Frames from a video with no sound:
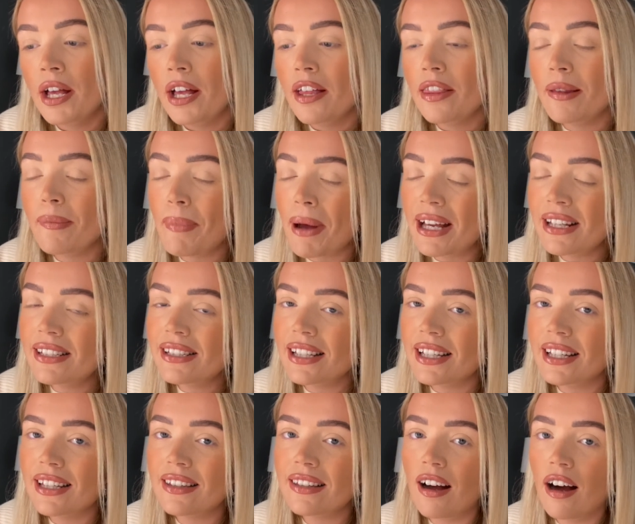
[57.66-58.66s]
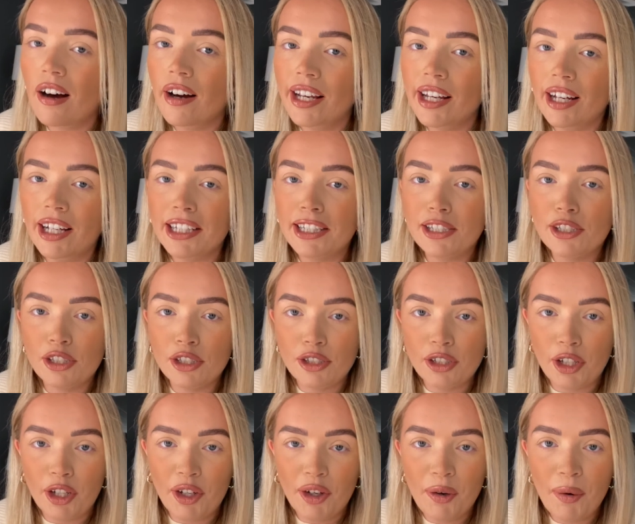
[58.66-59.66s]
the best thing that I like to
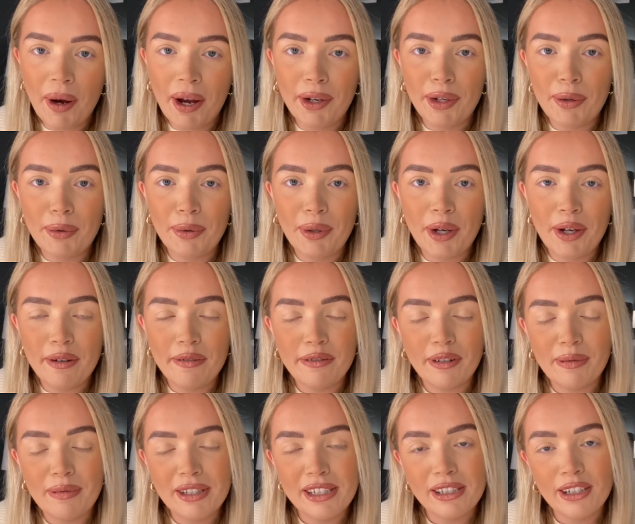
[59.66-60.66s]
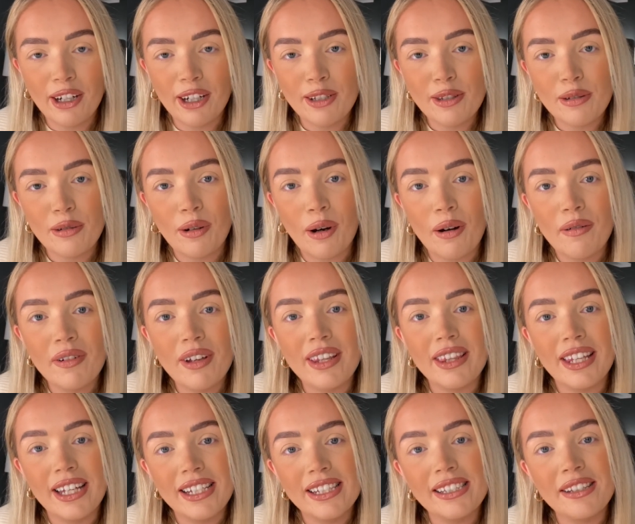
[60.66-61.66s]
do, and you'll know from the title of
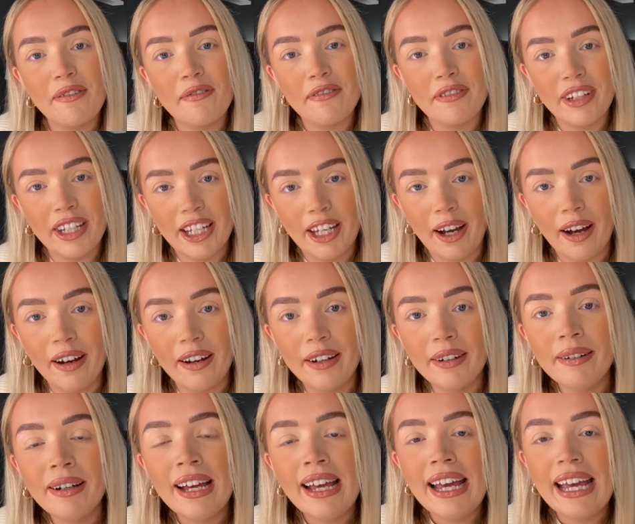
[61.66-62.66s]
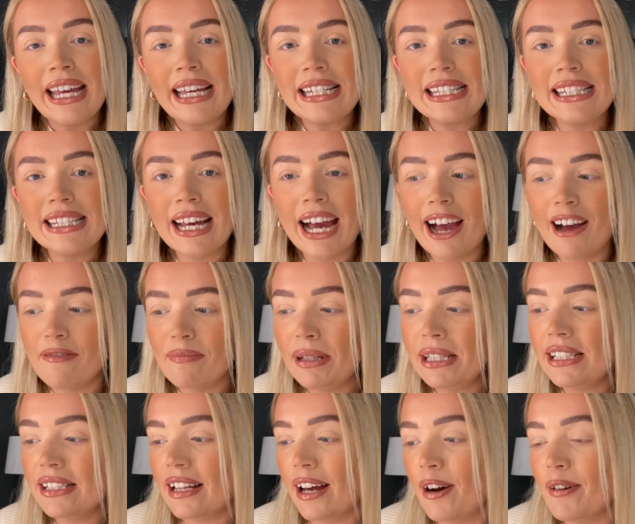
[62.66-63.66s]
this video, is to have
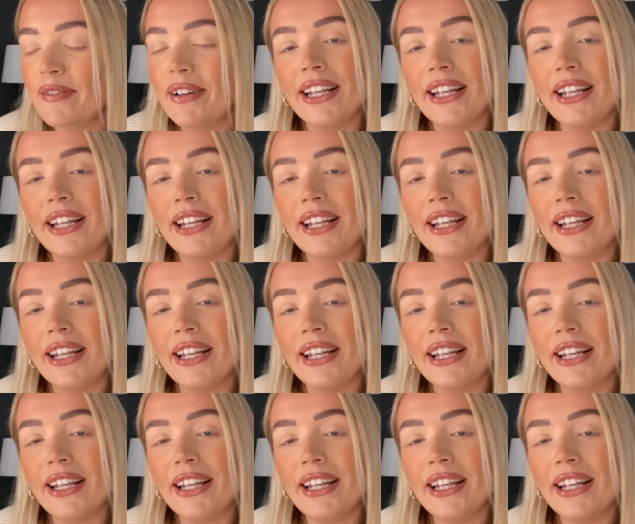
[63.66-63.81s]
myself a